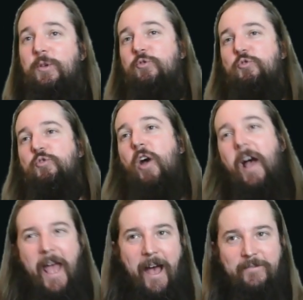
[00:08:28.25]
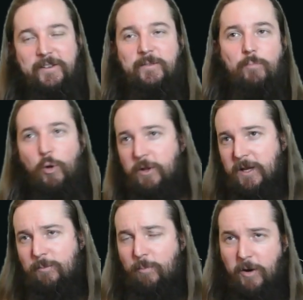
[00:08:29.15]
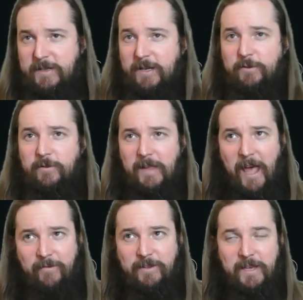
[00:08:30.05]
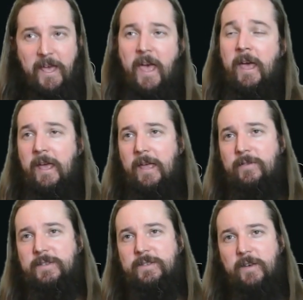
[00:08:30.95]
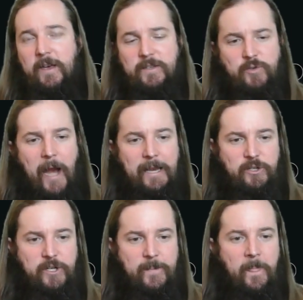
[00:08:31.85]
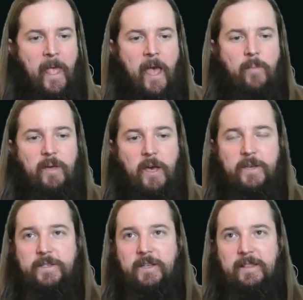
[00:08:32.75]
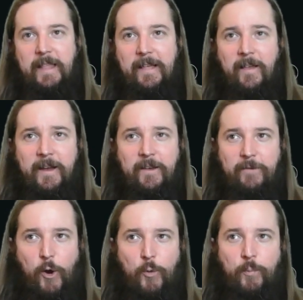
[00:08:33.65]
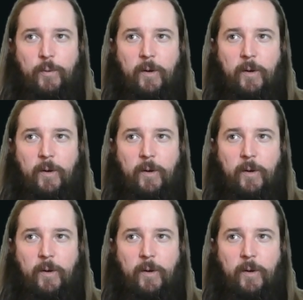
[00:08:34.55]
You do not have to mulligan particularly heavily in this strategy, because Leyline of Hope,